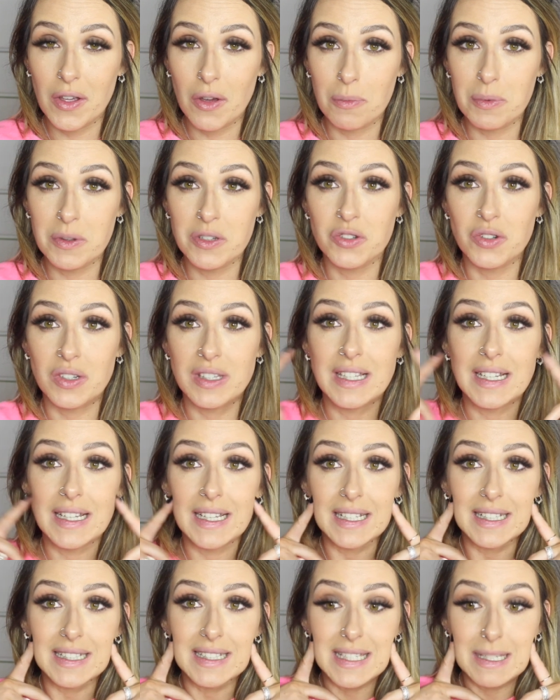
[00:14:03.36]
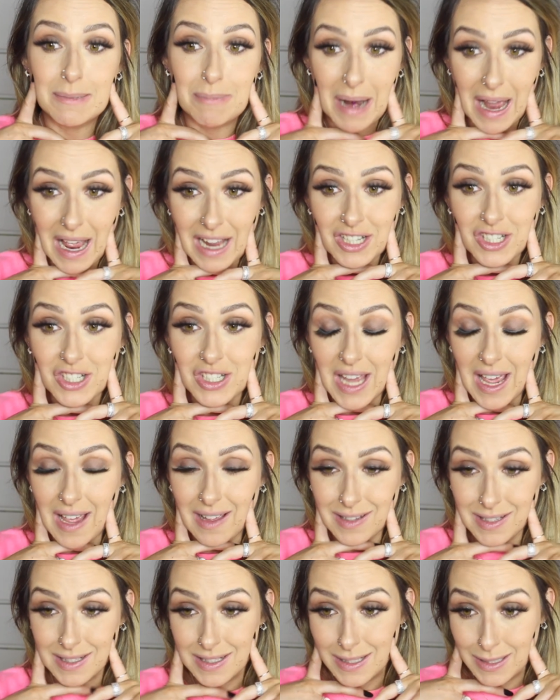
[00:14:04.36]
I hope you enjoyed the little splash
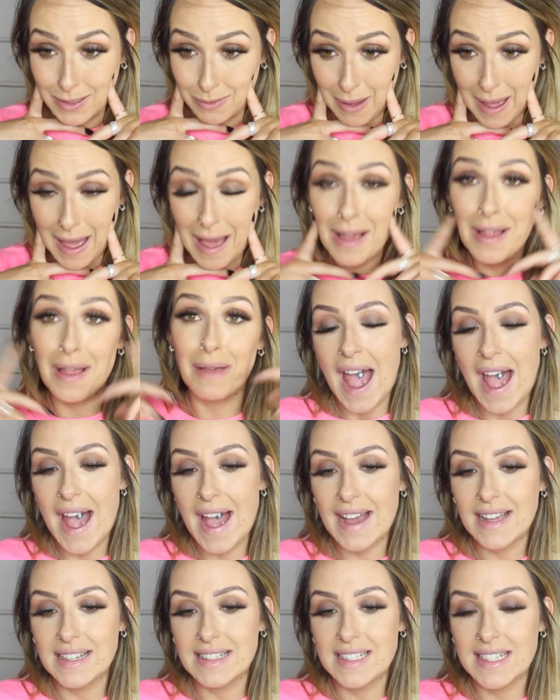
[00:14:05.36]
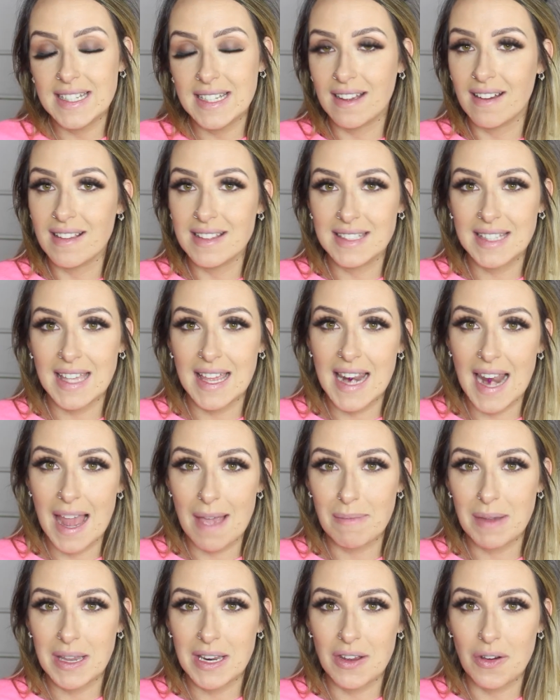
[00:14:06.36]
test as well. And you guys can
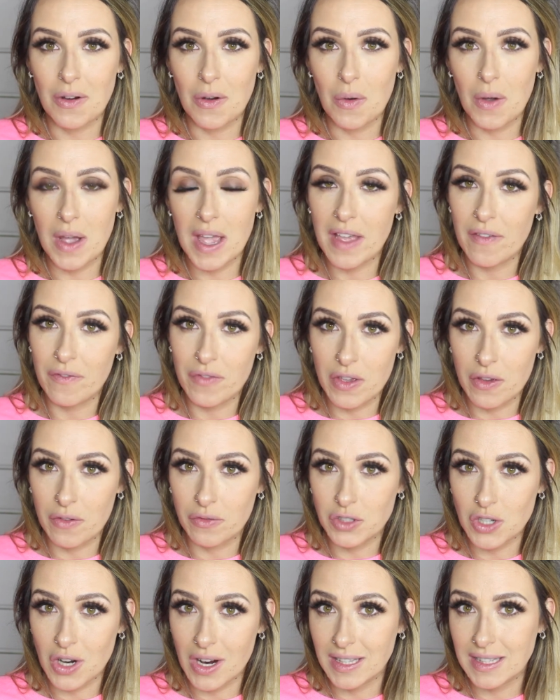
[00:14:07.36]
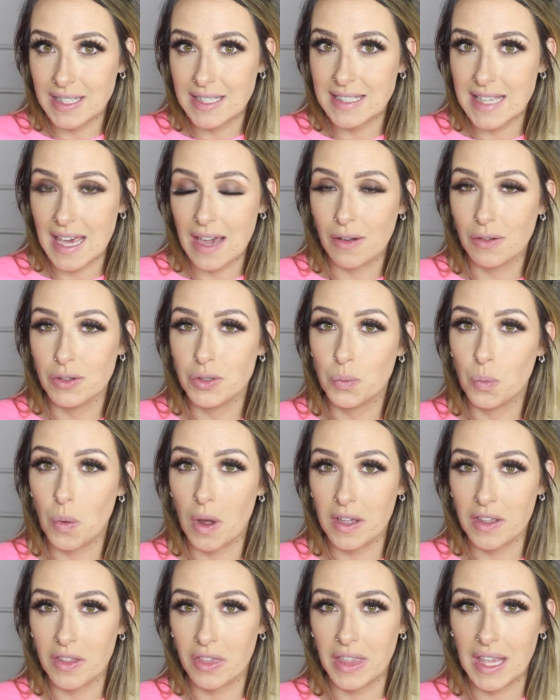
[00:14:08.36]
let me know if you've tried this out,
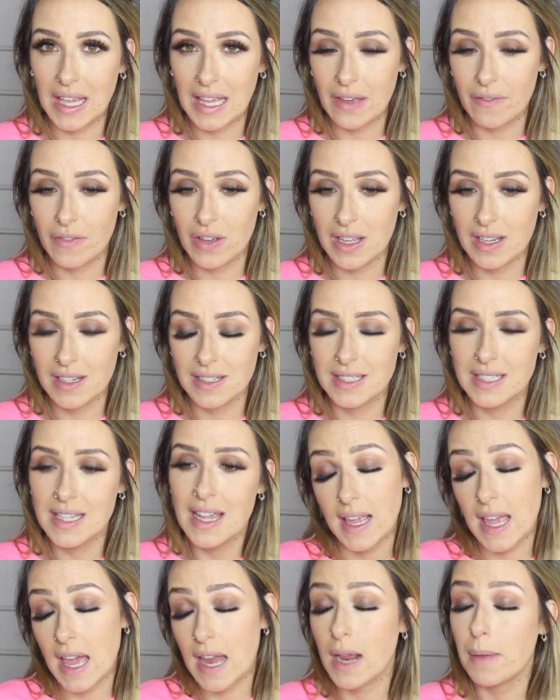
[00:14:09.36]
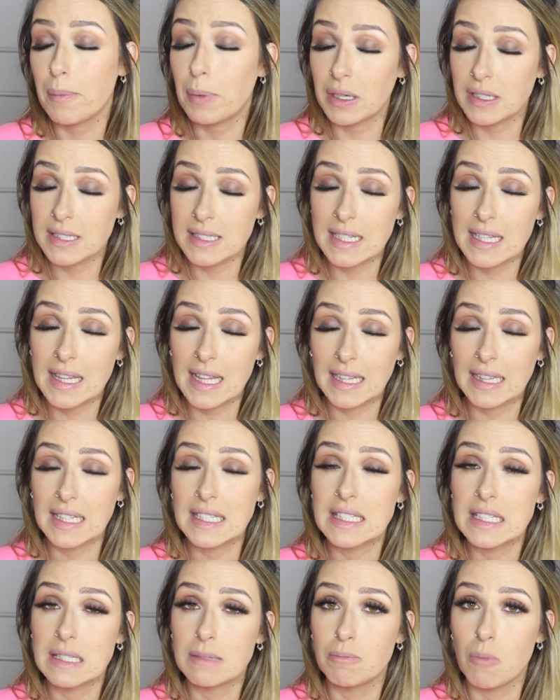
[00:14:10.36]
what you think of it. Again, I personally think
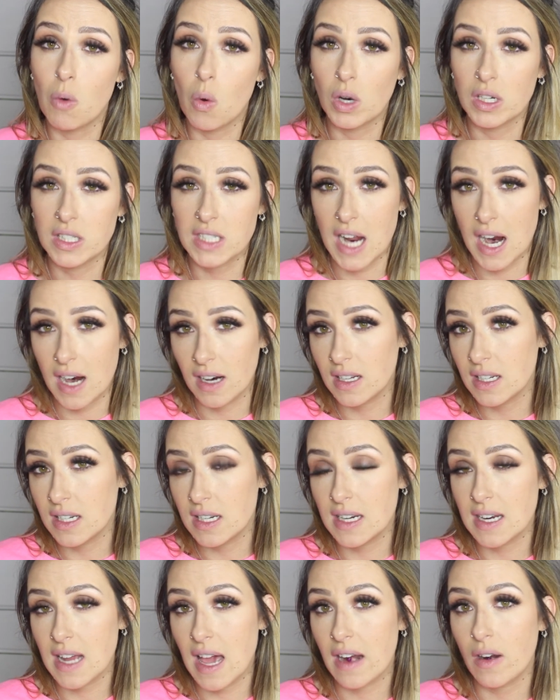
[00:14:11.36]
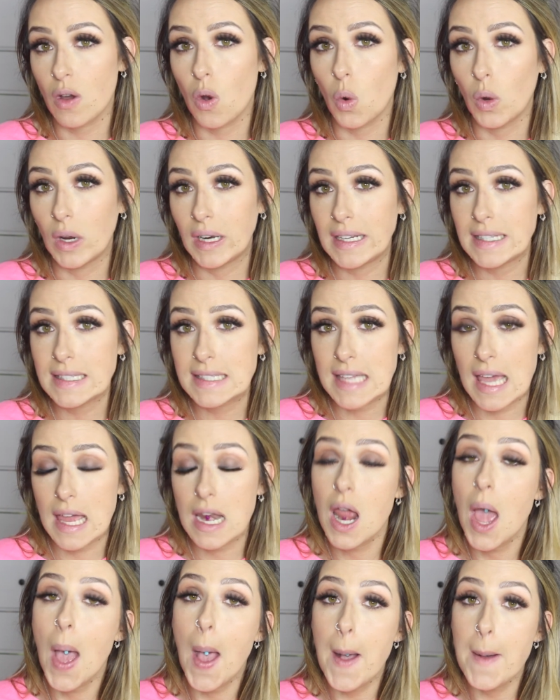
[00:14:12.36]
this is more targeted at oily
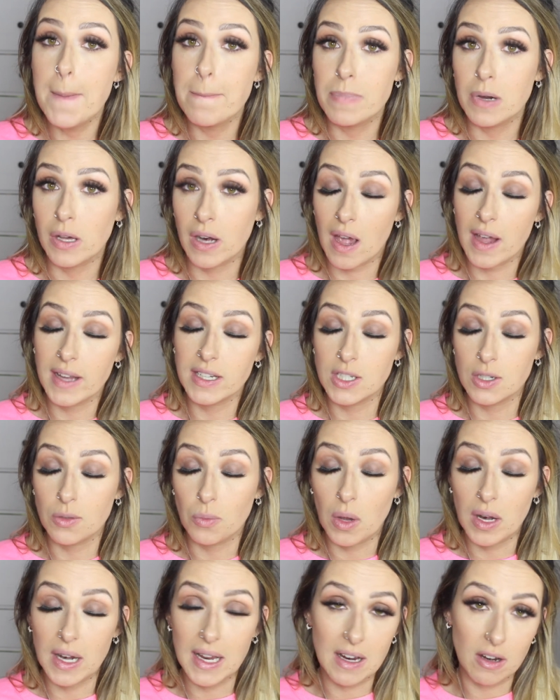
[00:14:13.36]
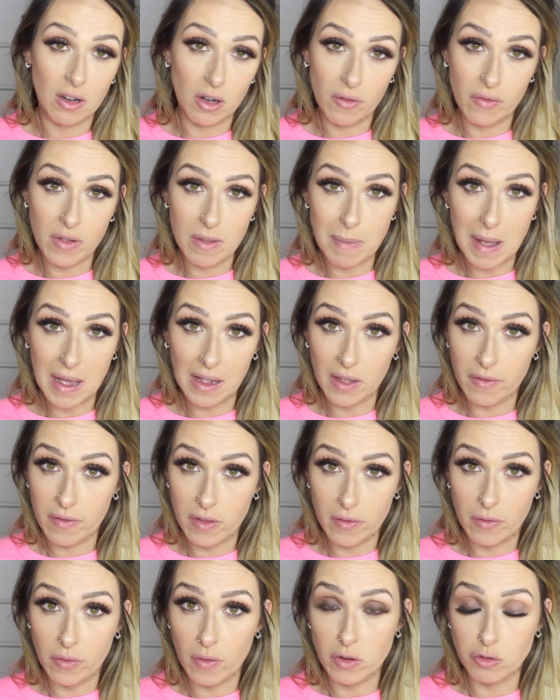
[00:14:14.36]
skin, but I do want to hear your feedback if
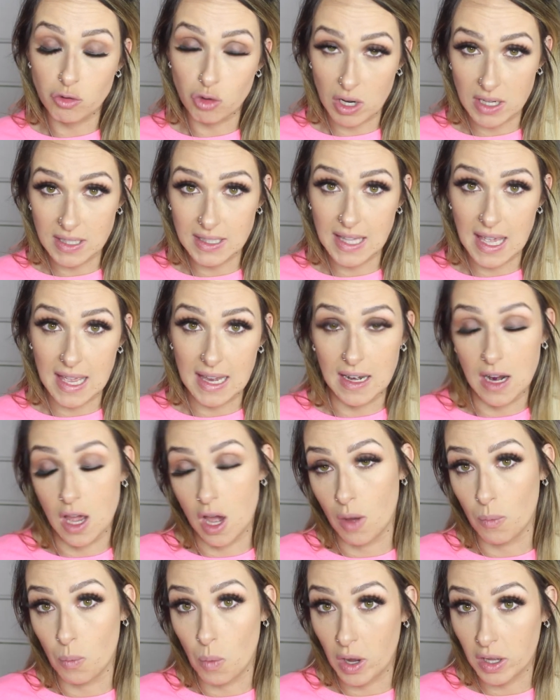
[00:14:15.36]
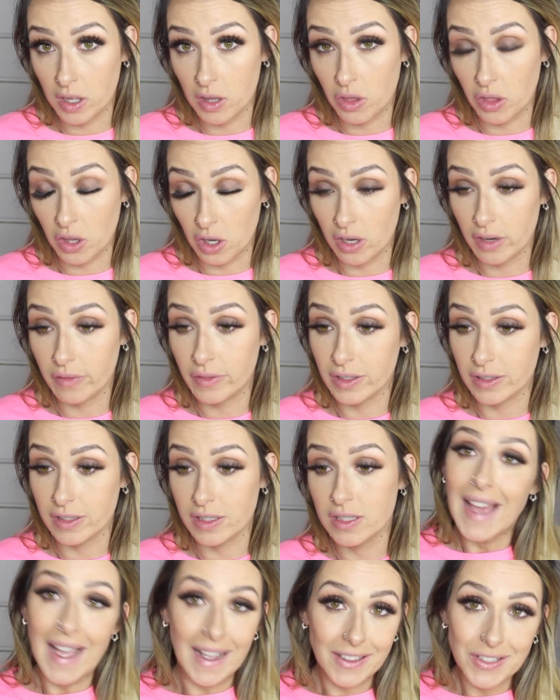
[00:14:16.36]
you've dry skin on what you thought of it.
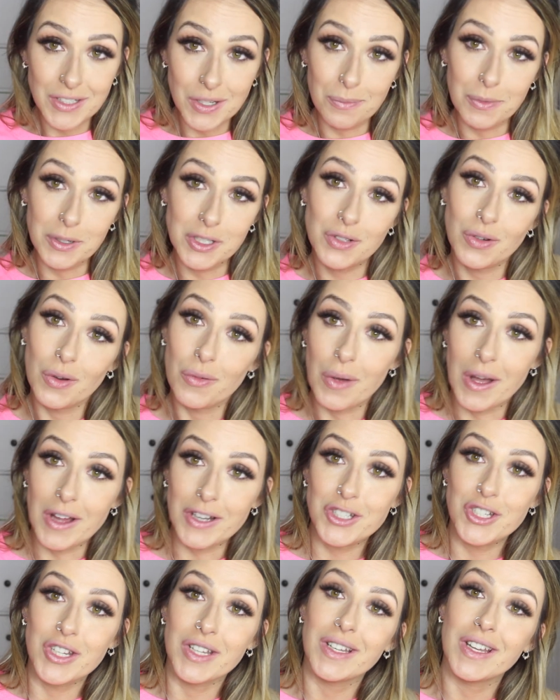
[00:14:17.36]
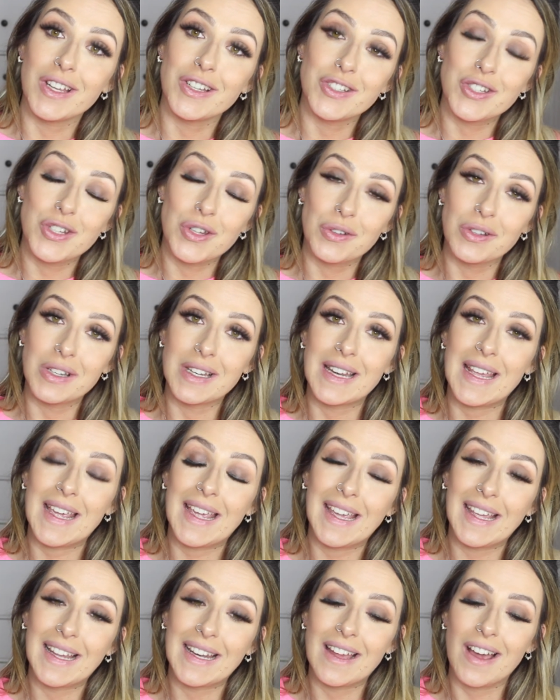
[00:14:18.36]
Thanks so much for watching and tuning
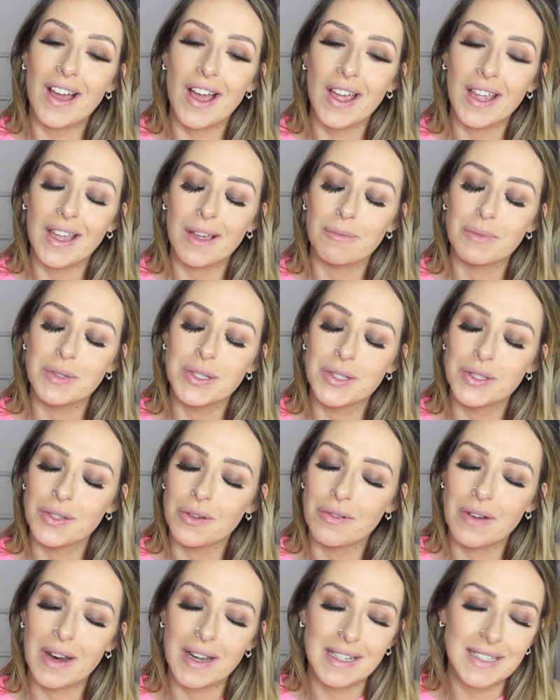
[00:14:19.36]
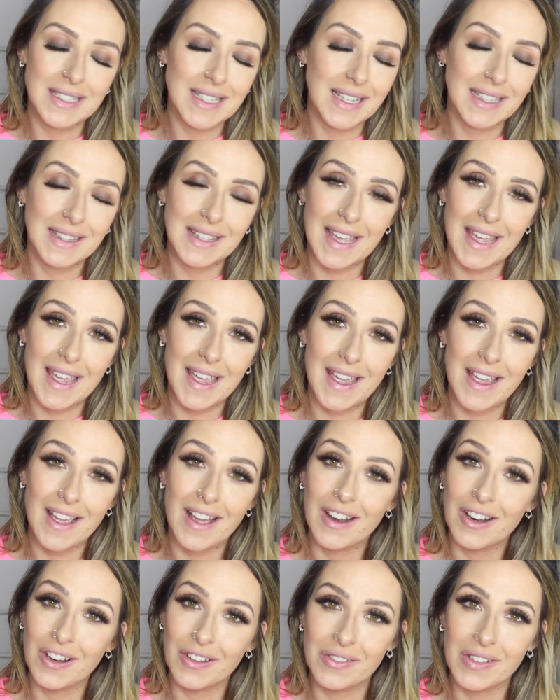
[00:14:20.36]
in. I am so ready to hit the hay.
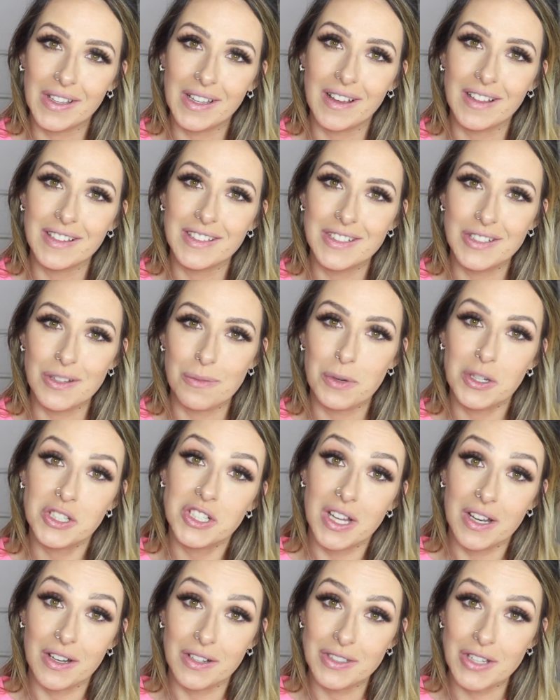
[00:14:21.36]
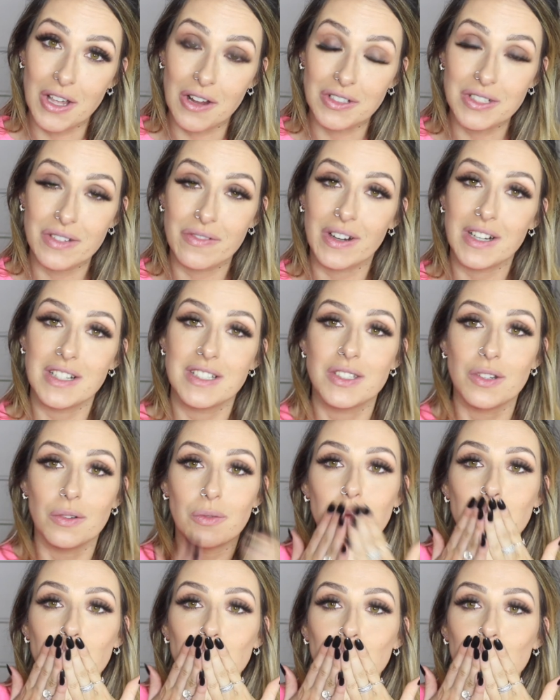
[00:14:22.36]
I love you guys so much and I'll talk to you very
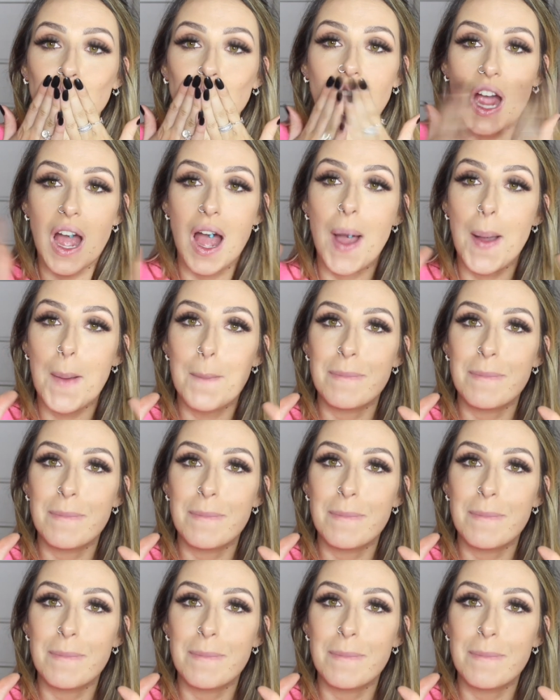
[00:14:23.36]
soon. Mwah.